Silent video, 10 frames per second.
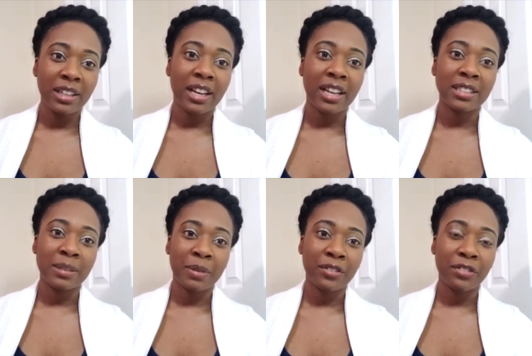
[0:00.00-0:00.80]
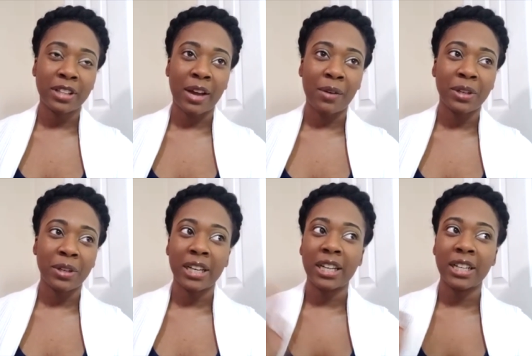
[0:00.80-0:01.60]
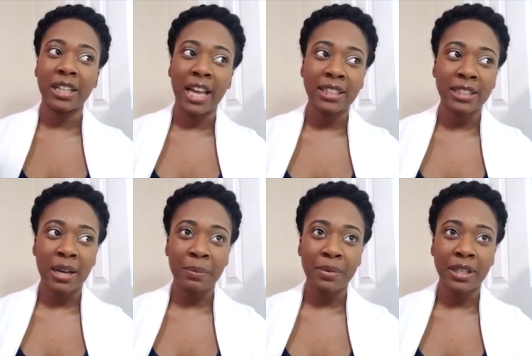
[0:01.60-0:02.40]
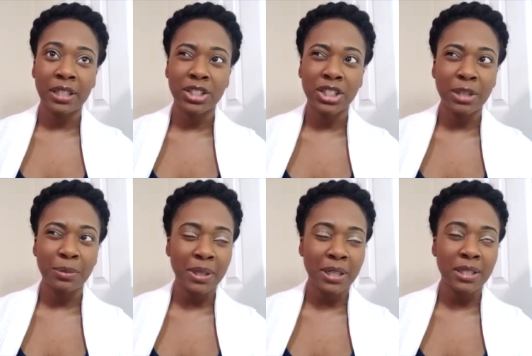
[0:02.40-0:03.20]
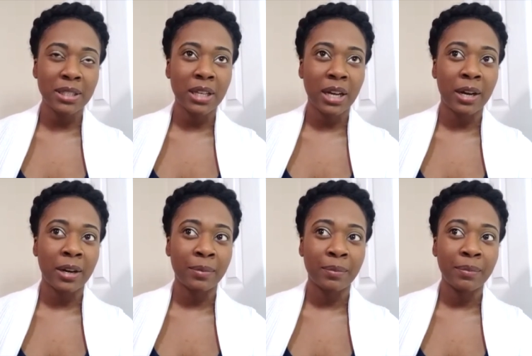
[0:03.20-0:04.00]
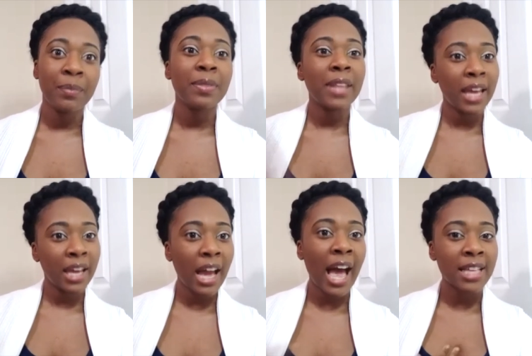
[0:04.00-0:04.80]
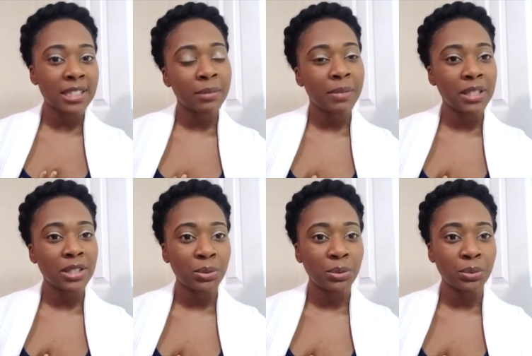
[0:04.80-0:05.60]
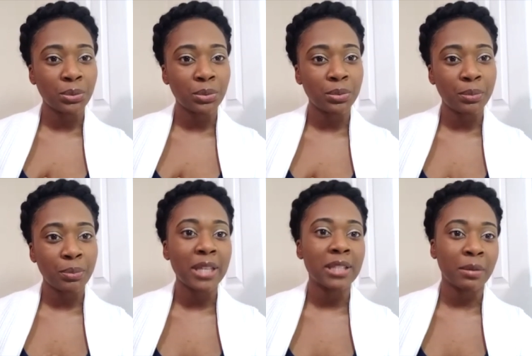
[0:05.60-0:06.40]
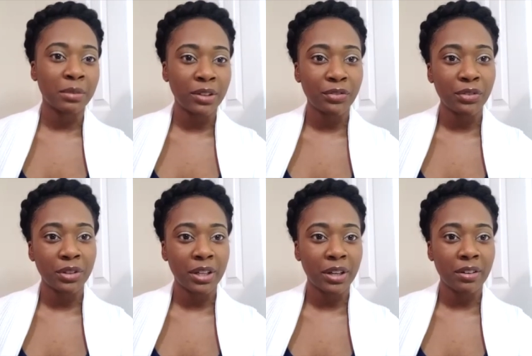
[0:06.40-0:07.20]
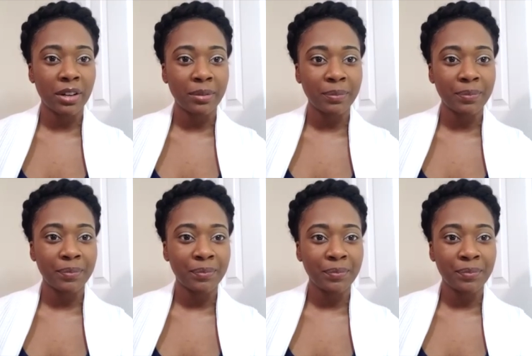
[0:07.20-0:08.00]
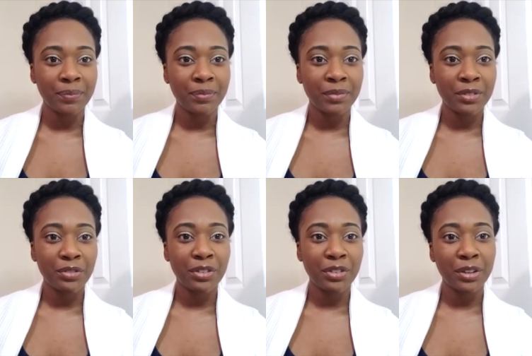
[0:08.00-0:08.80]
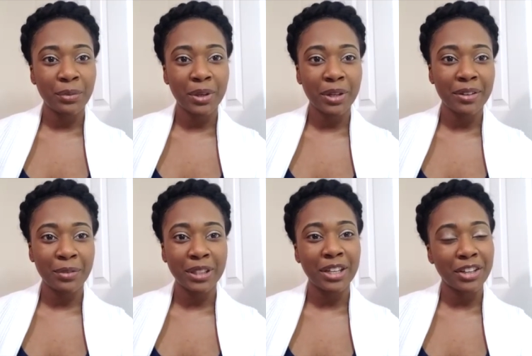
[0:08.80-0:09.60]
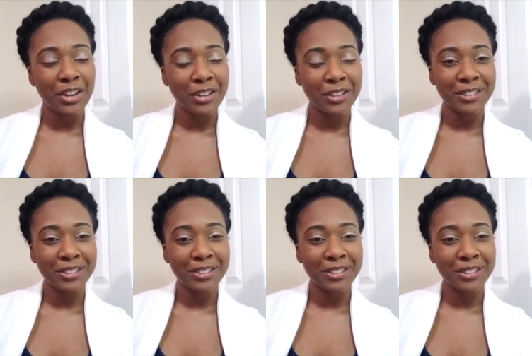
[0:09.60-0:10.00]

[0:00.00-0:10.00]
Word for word: I submitted for that one. And then the last company, Sheepies, um, they asked me to make something for their um, for their work with their yarns.